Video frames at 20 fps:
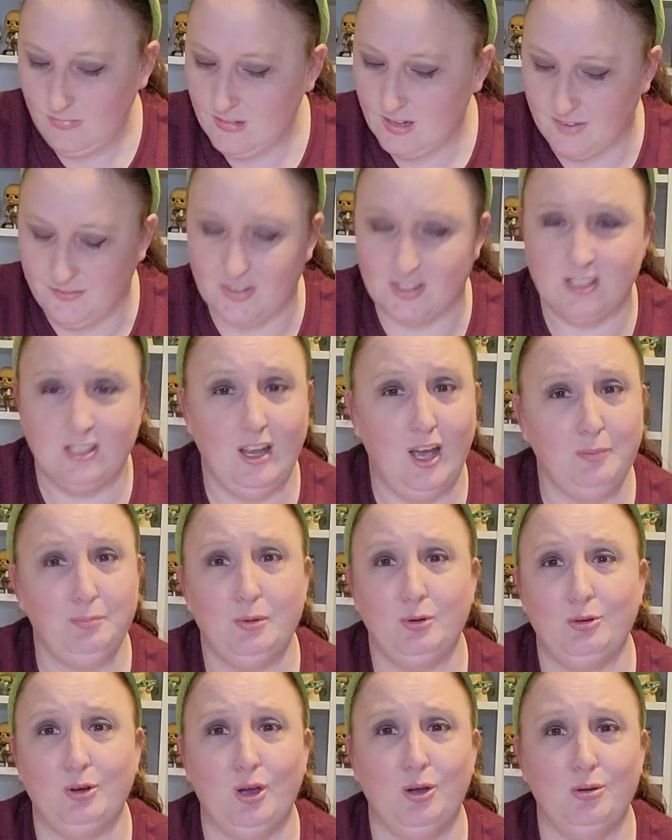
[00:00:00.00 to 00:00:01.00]
if it's not
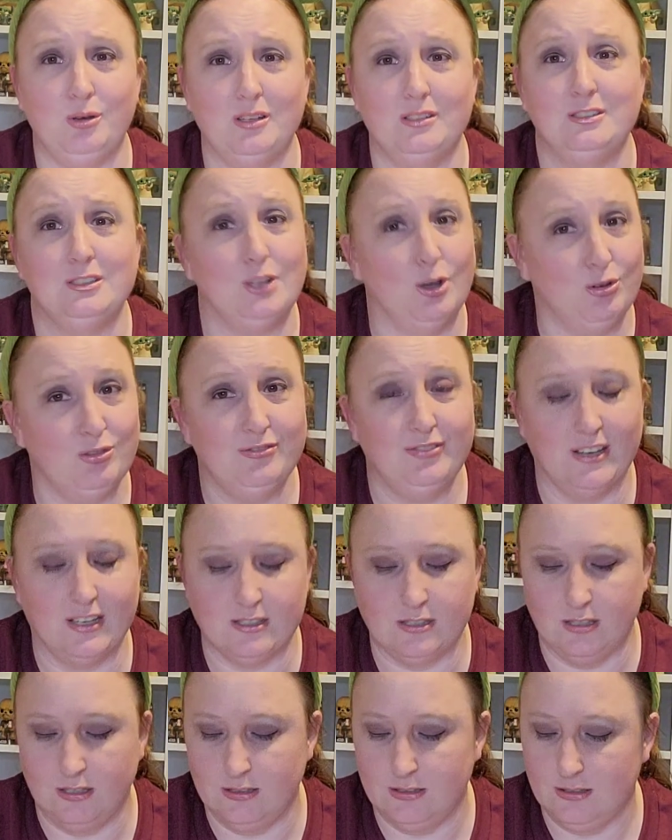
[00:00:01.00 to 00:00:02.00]
Baroque, don't
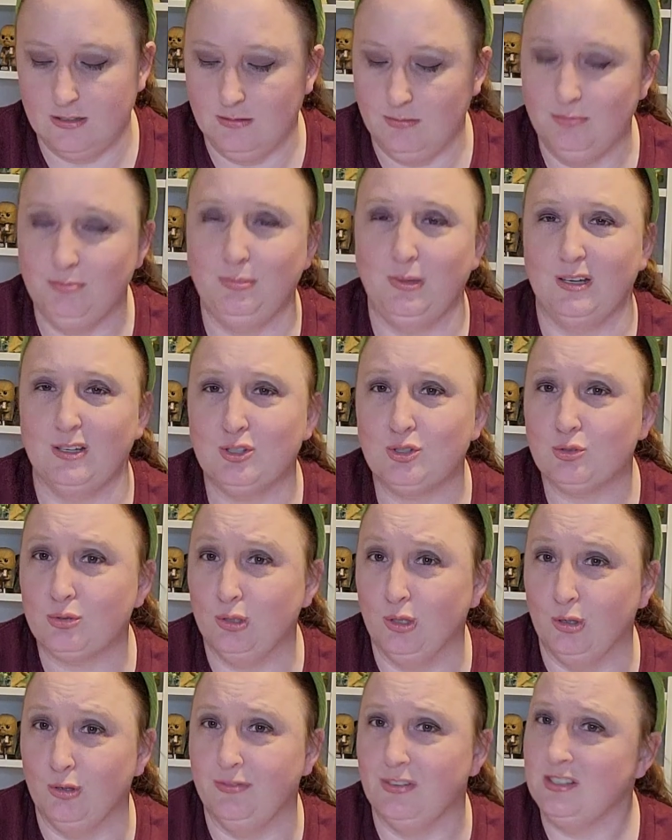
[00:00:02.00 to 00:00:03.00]
fix it. But it's
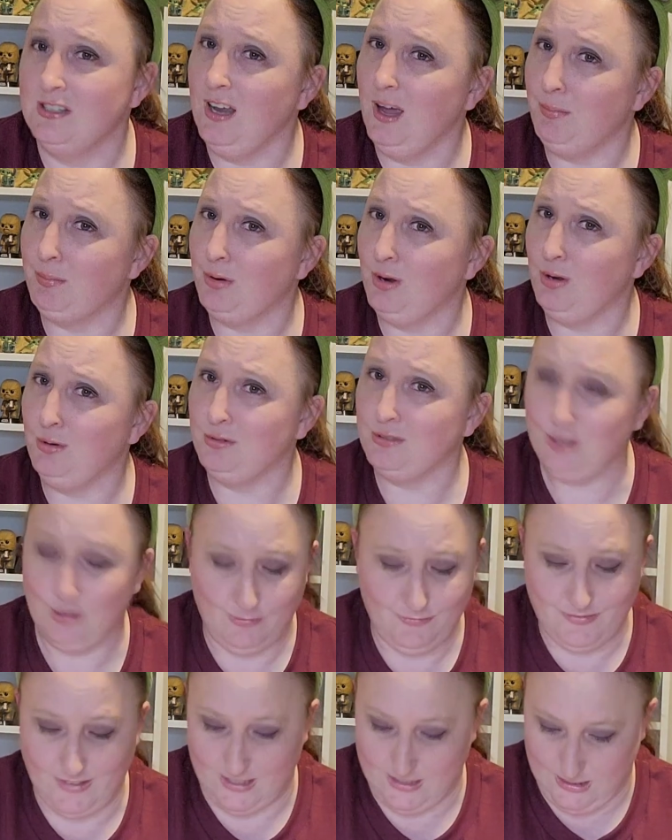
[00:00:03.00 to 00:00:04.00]
true. If it's not Baroque,
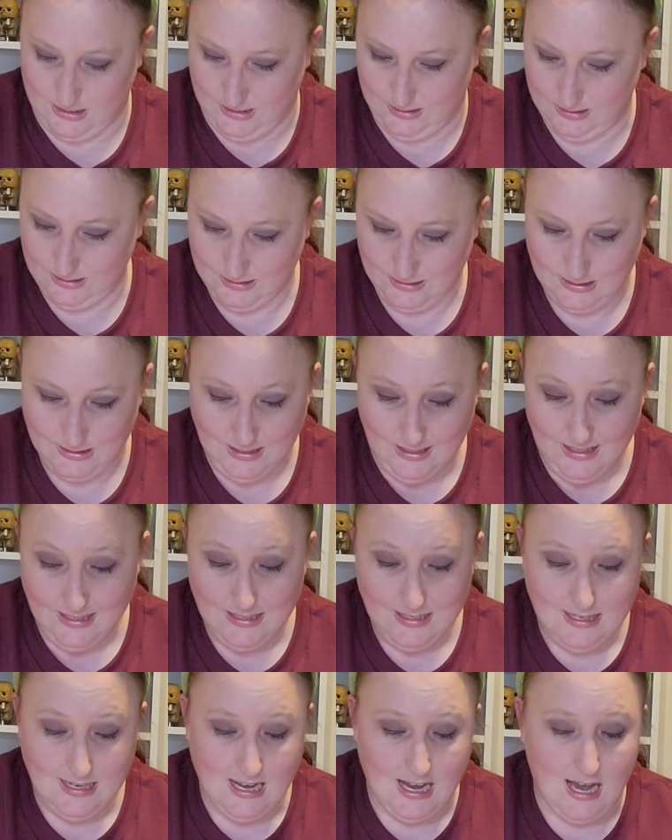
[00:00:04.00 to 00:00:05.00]
don't fix it.
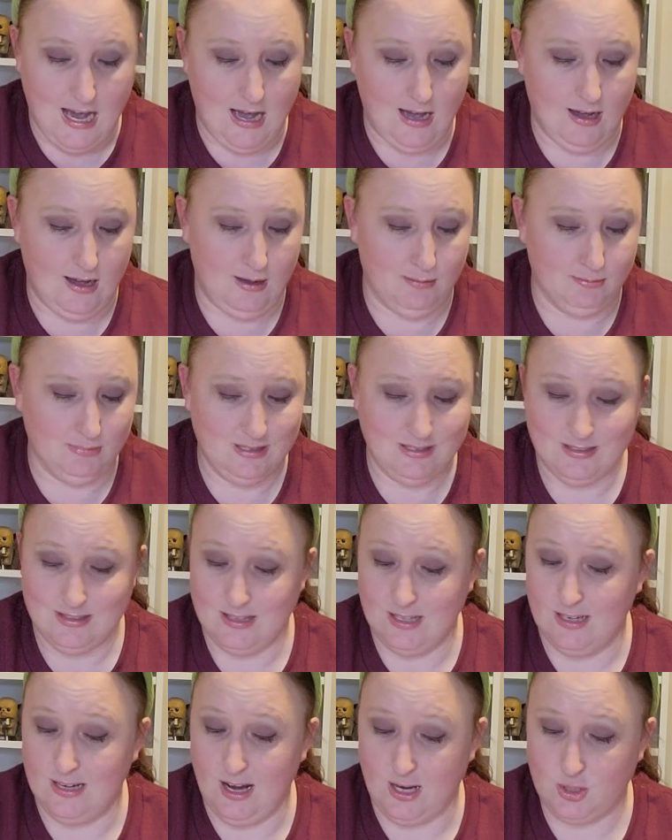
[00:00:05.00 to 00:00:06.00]
The
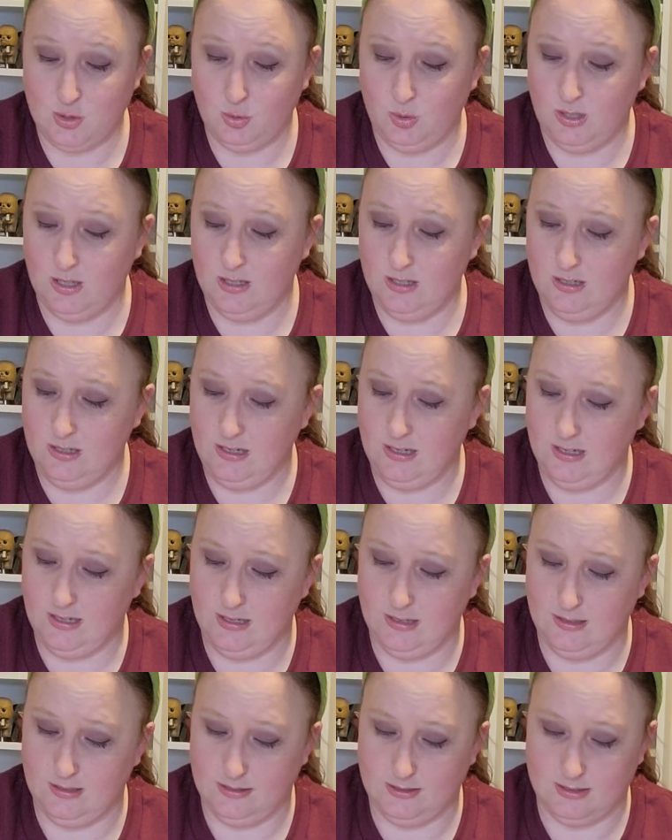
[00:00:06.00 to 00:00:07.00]
next one
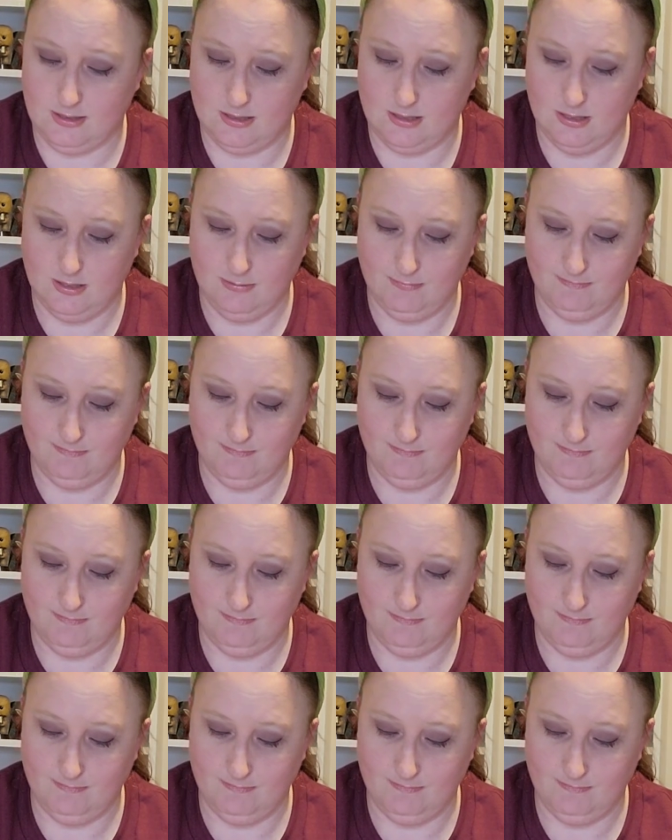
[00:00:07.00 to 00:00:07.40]
is